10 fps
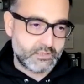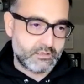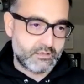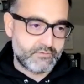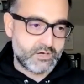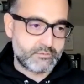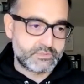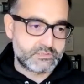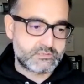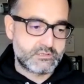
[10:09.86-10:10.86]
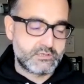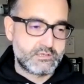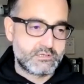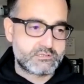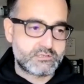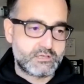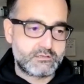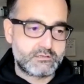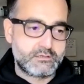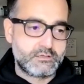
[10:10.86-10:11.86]
environments said,
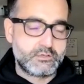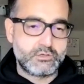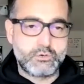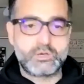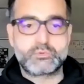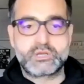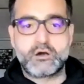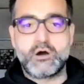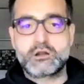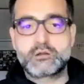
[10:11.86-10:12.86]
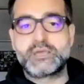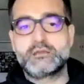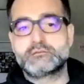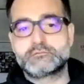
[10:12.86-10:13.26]
you know what, we're going to automate